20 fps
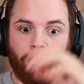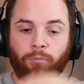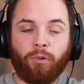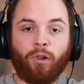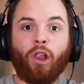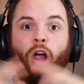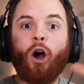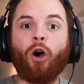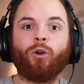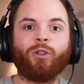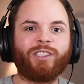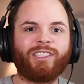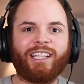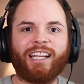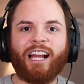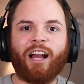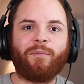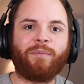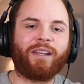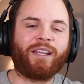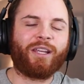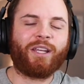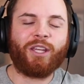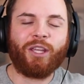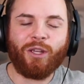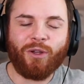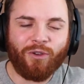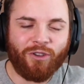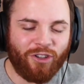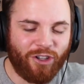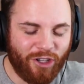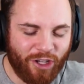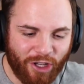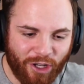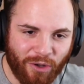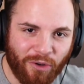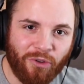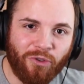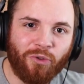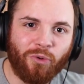Blows thing up in a huge,
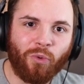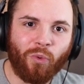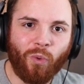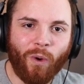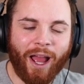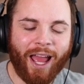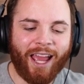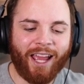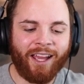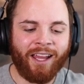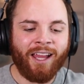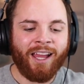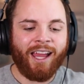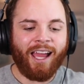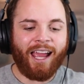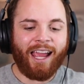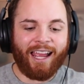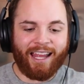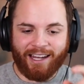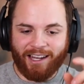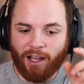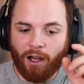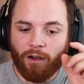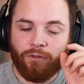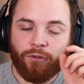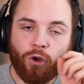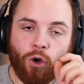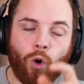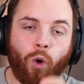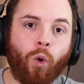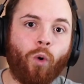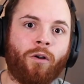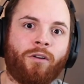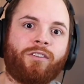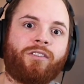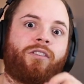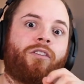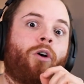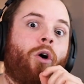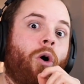huge way. And of
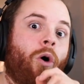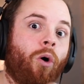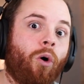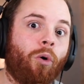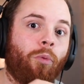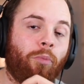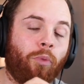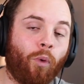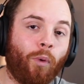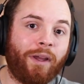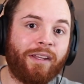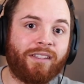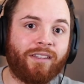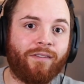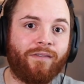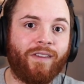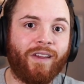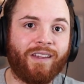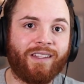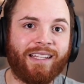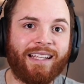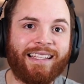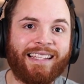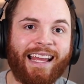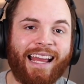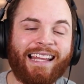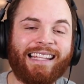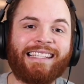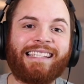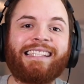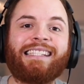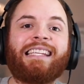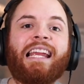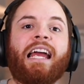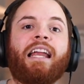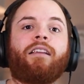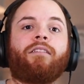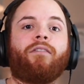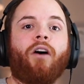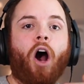course, the whole point of this is that
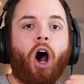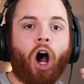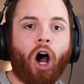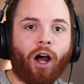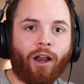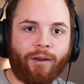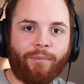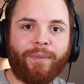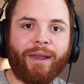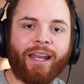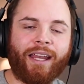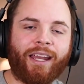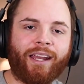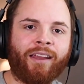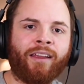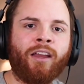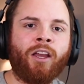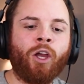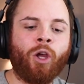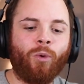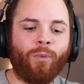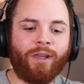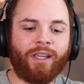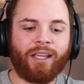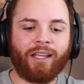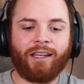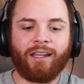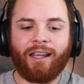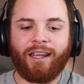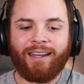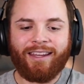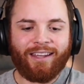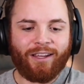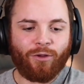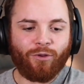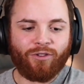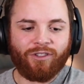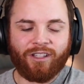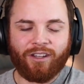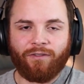instead of automating, we can
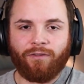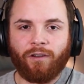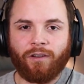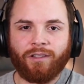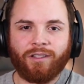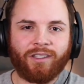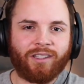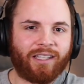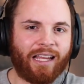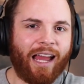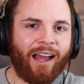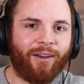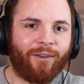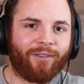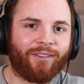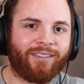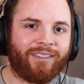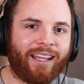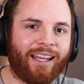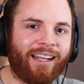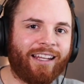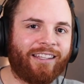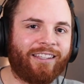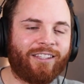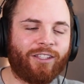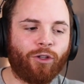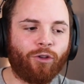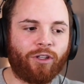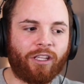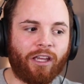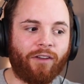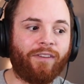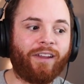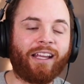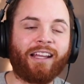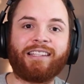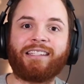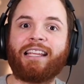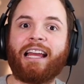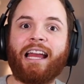use different sounds. And it's still
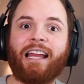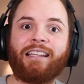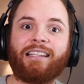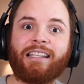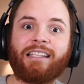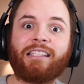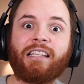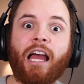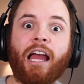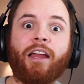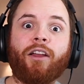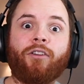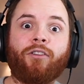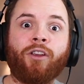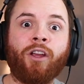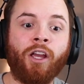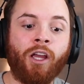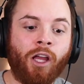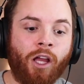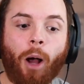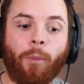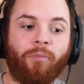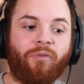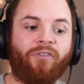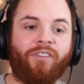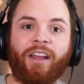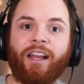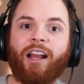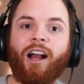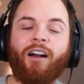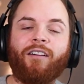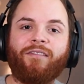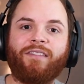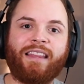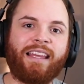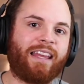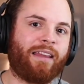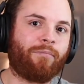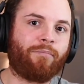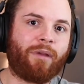giving us that desired umphing of
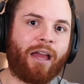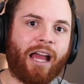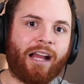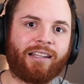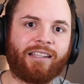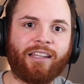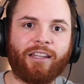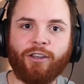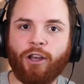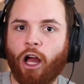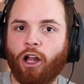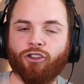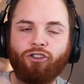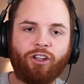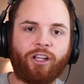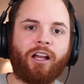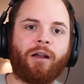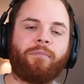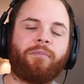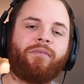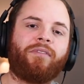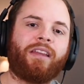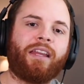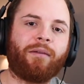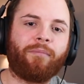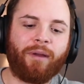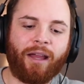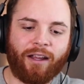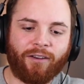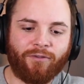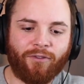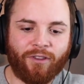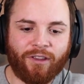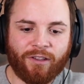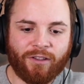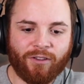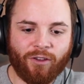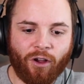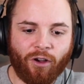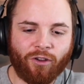the impact and notching up of the impact for the
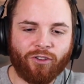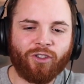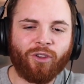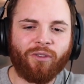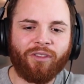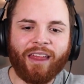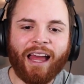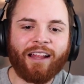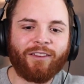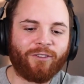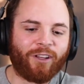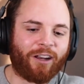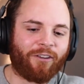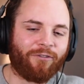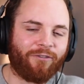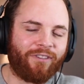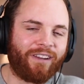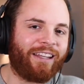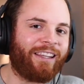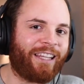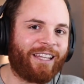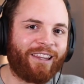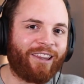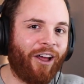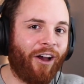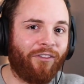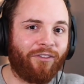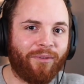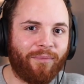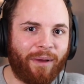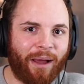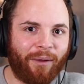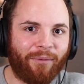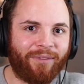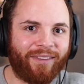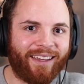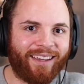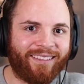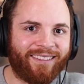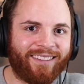song. So that's what I really love
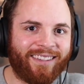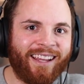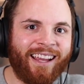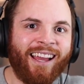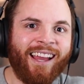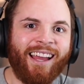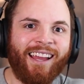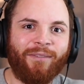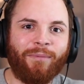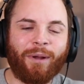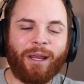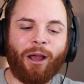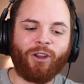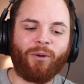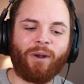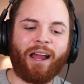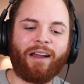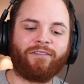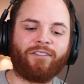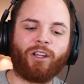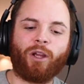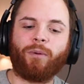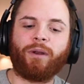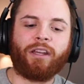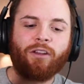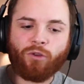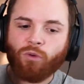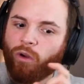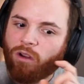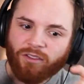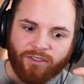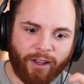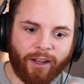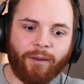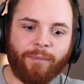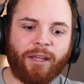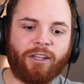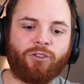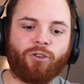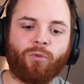about this. We don't have to go in here and do all this
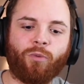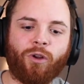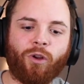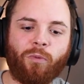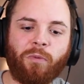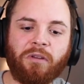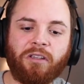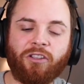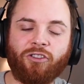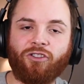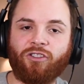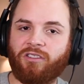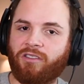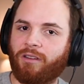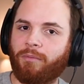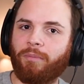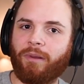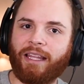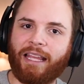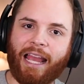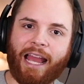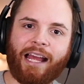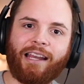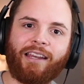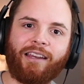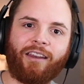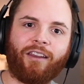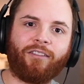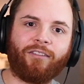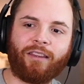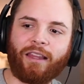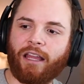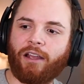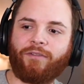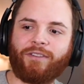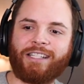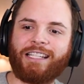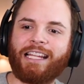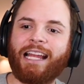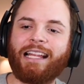automation work. We can just simply add another layer
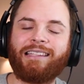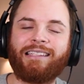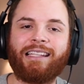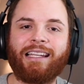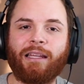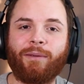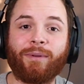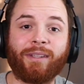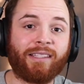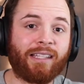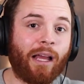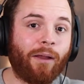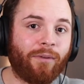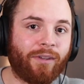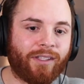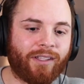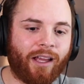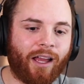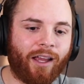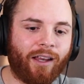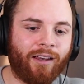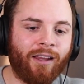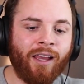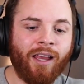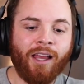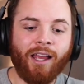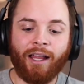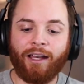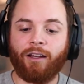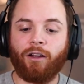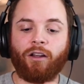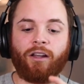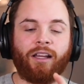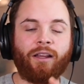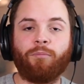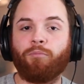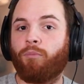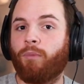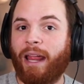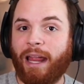of intensity with sound design. And it
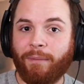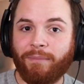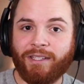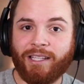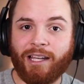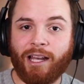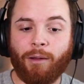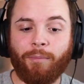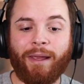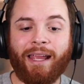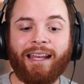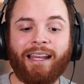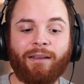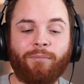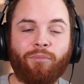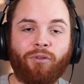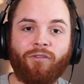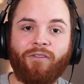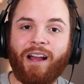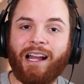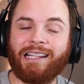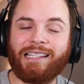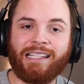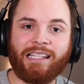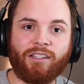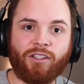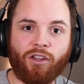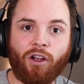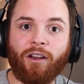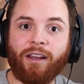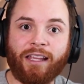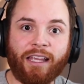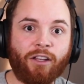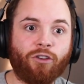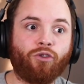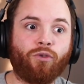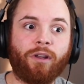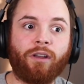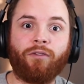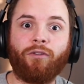amps it up and it provides sonic
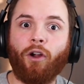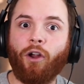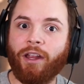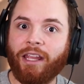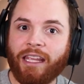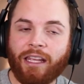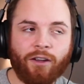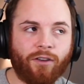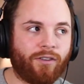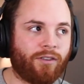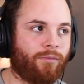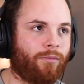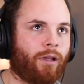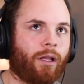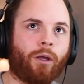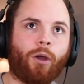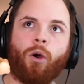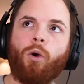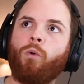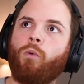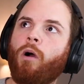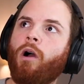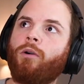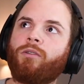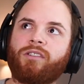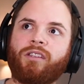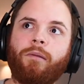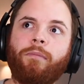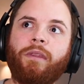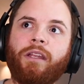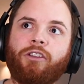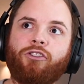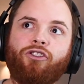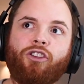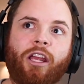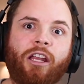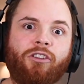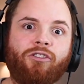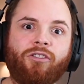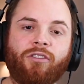intrigue for our ears and like, oh, whoa, something
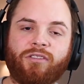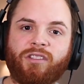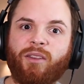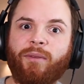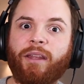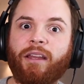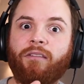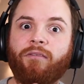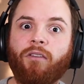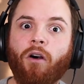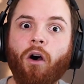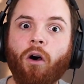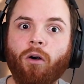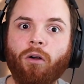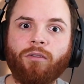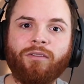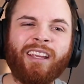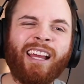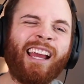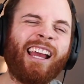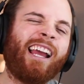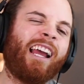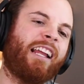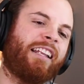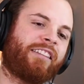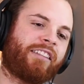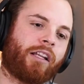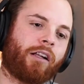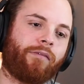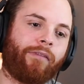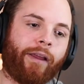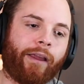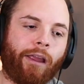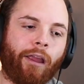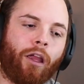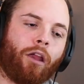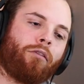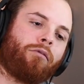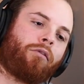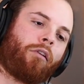changed here and something evolved. Instead of like,
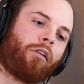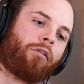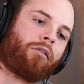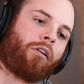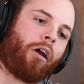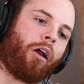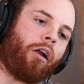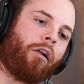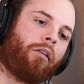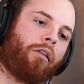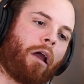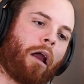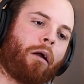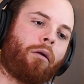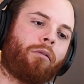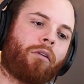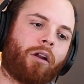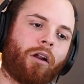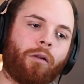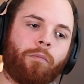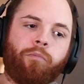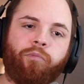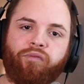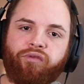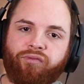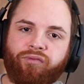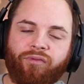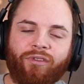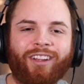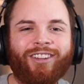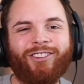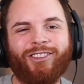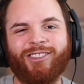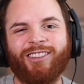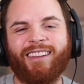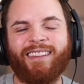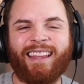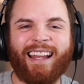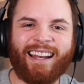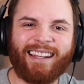it just got louder. It's just
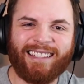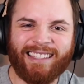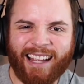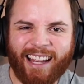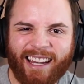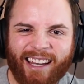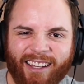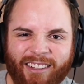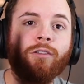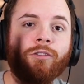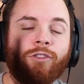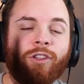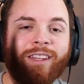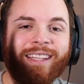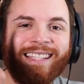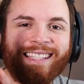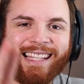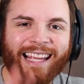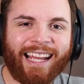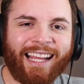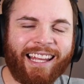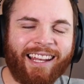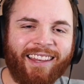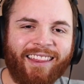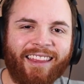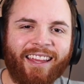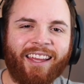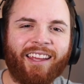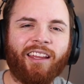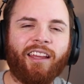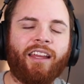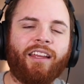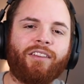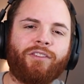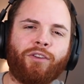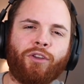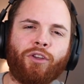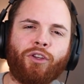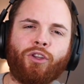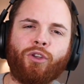not that exciting. So the second thing
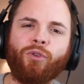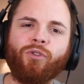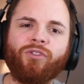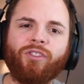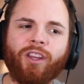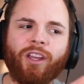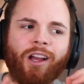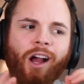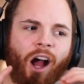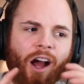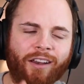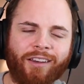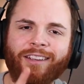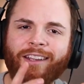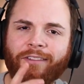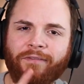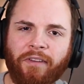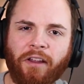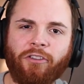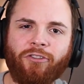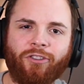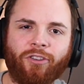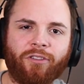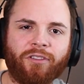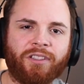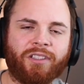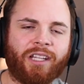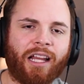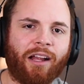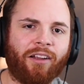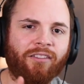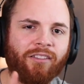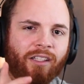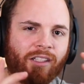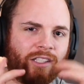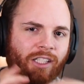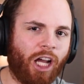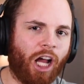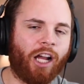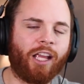is using unconventional sounds
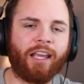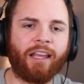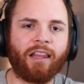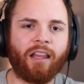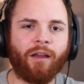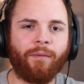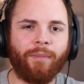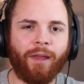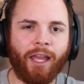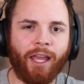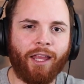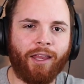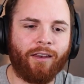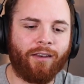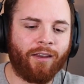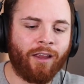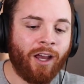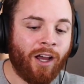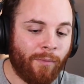and tucking them in.